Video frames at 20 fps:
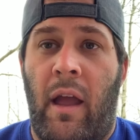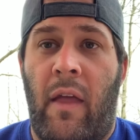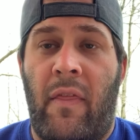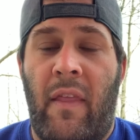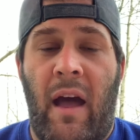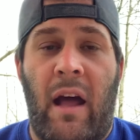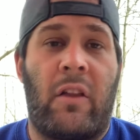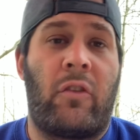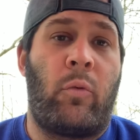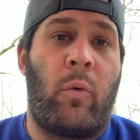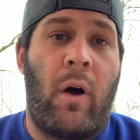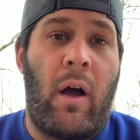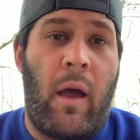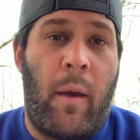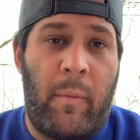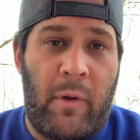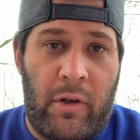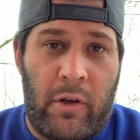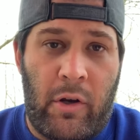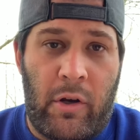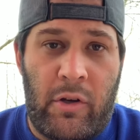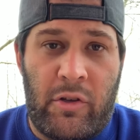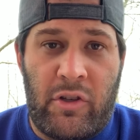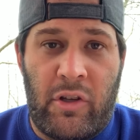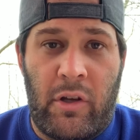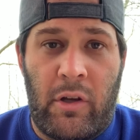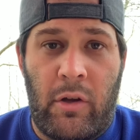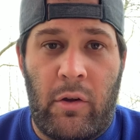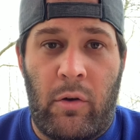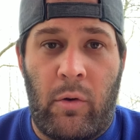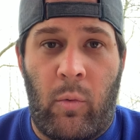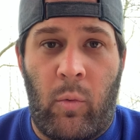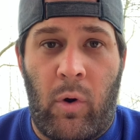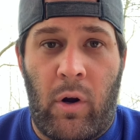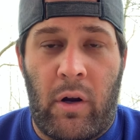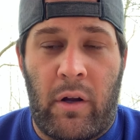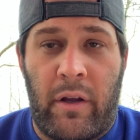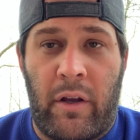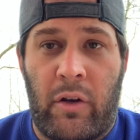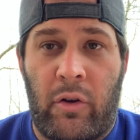And that's why I'm encouraging you to
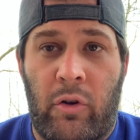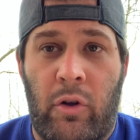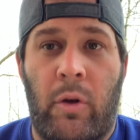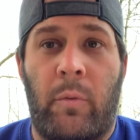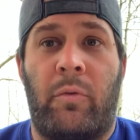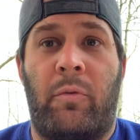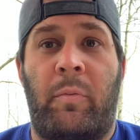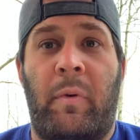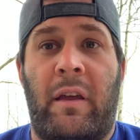work in groups,